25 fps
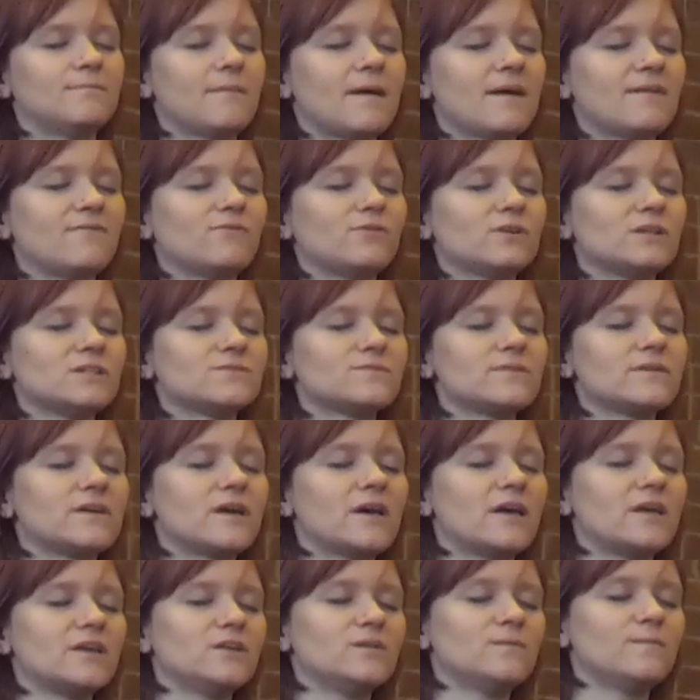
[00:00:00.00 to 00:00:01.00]
My voice
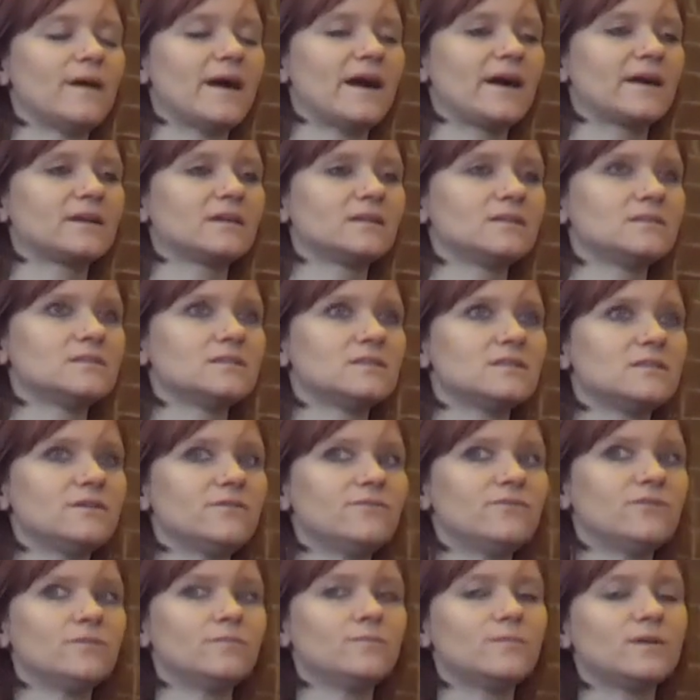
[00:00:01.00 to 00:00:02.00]
will call you back into
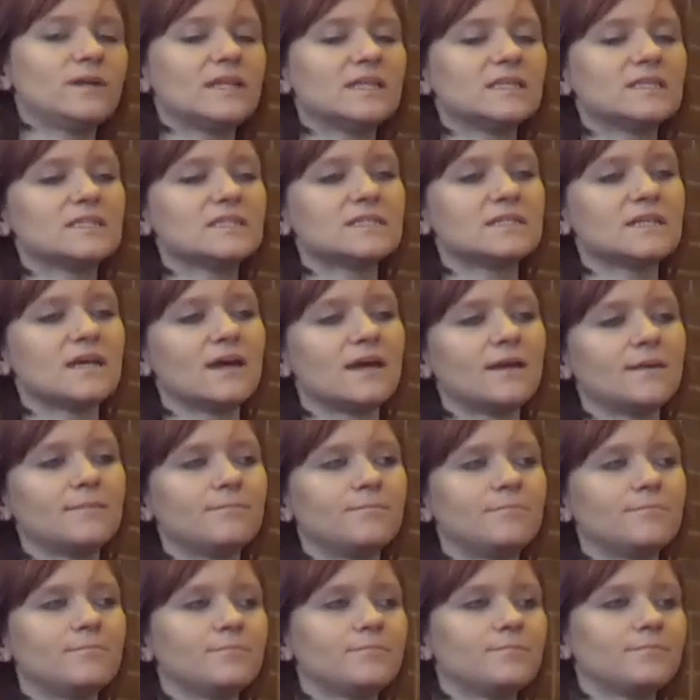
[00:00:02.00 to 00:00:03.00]
the room when it's
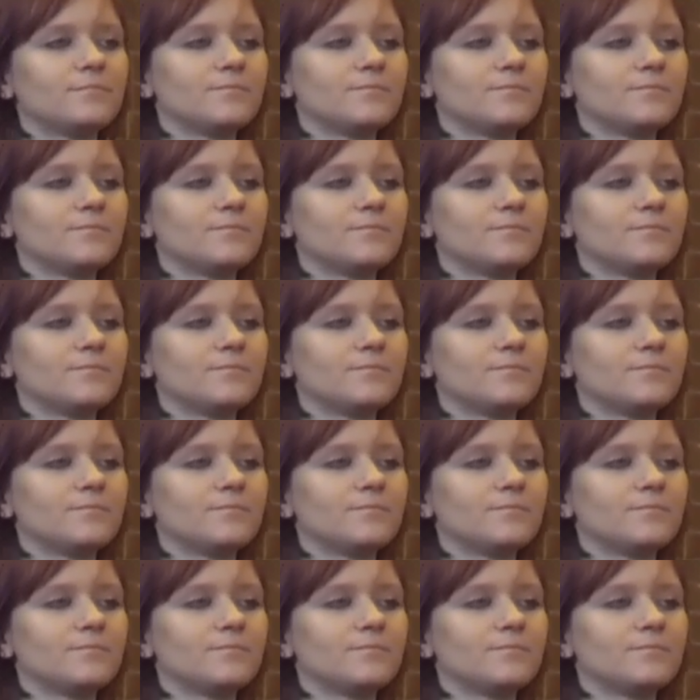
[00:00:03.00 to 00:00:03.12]
time.